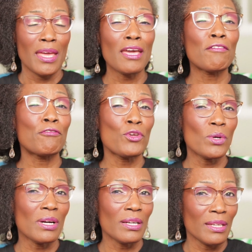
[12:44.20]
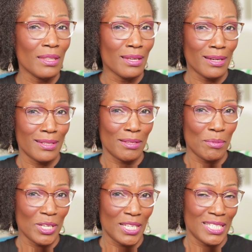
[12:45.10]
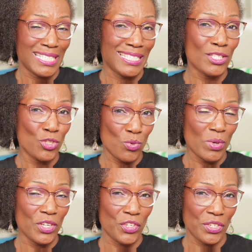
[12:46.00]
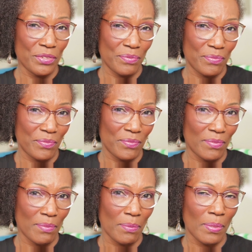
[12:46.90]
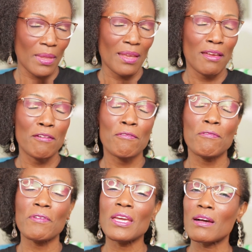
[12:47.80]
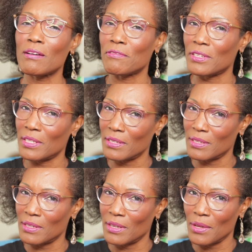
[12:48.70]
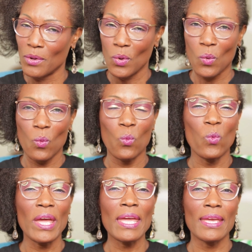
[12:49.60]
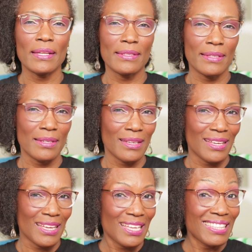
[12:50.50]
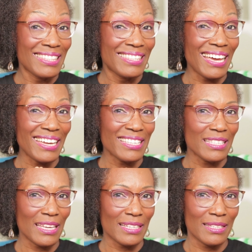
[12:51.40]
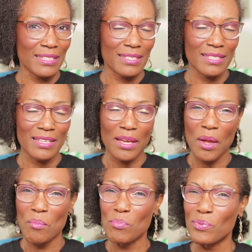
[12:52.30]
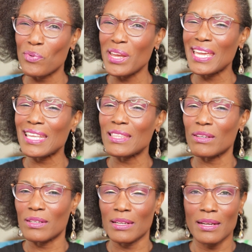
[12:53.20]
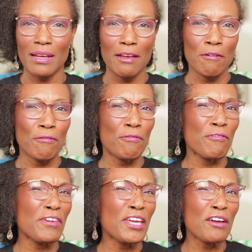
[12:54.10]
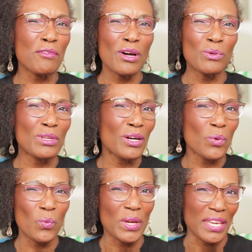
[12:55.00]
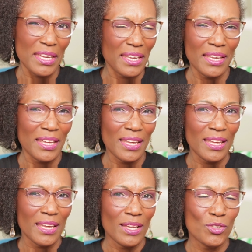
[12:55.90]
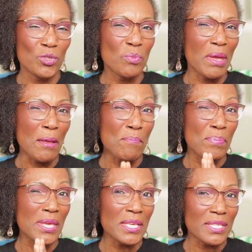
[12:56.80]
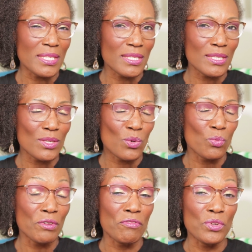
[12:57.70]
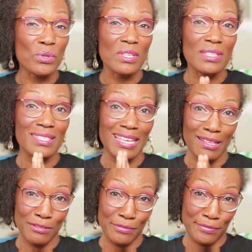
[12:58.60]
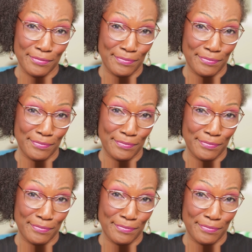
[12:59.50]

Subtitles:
If you are in that situation, think of it, weigh it, dissect it, break it down, figure out a way to make peace with yourself.